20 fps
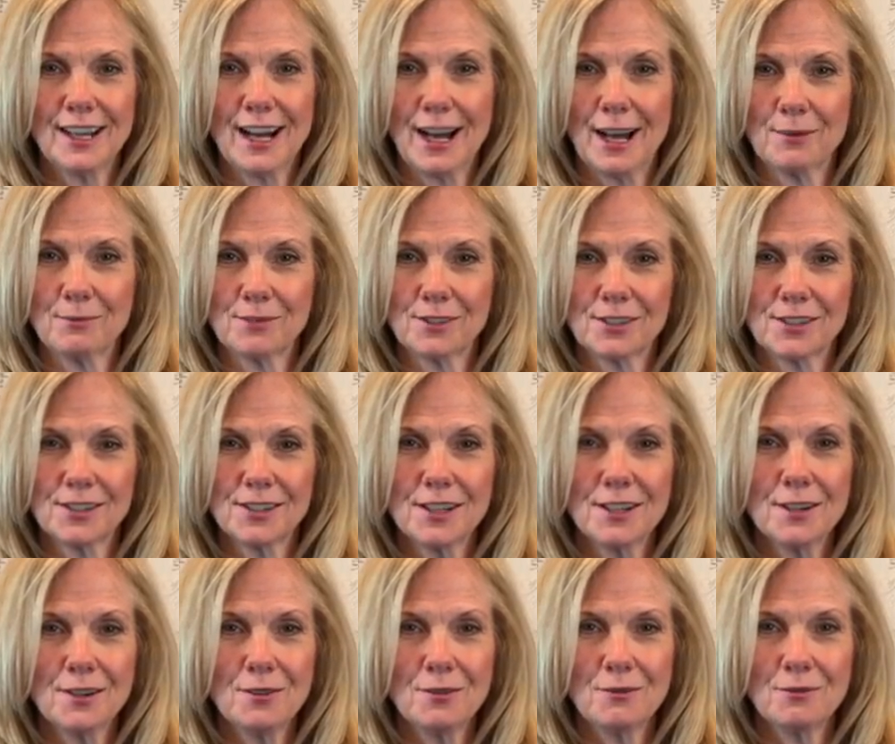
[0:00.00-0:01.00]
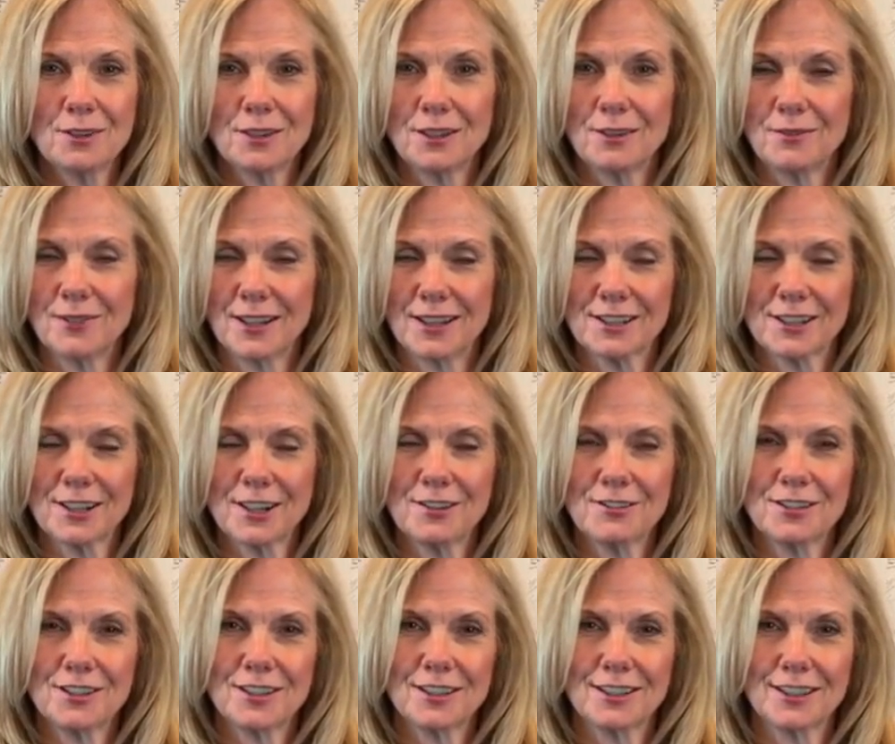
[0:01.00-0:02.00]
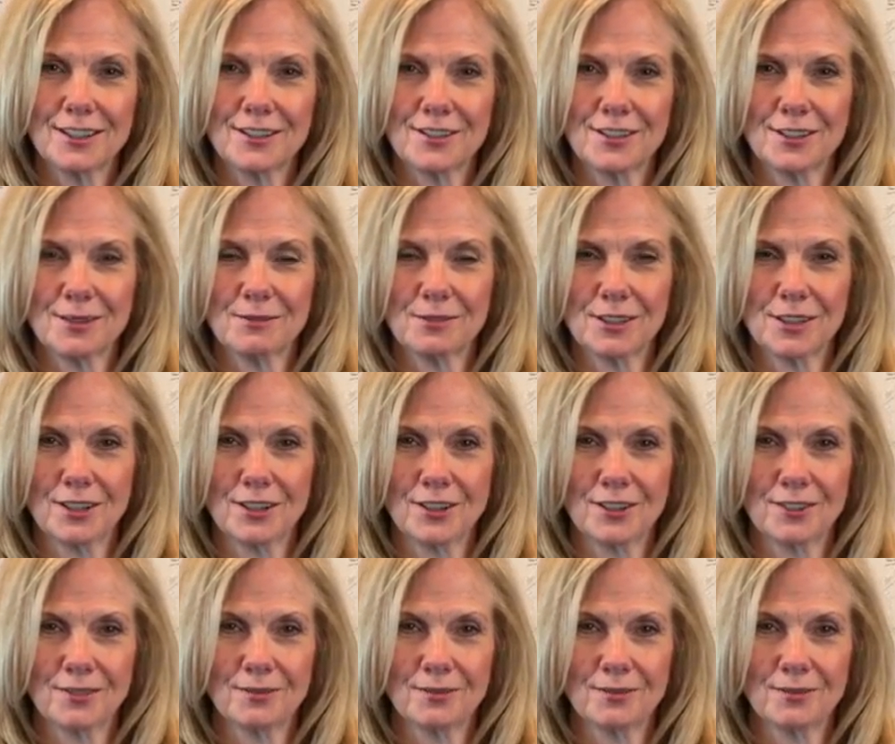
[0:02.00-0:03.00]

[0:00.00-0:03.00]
I'm Seal with Advanced Coaching and Leadership Center.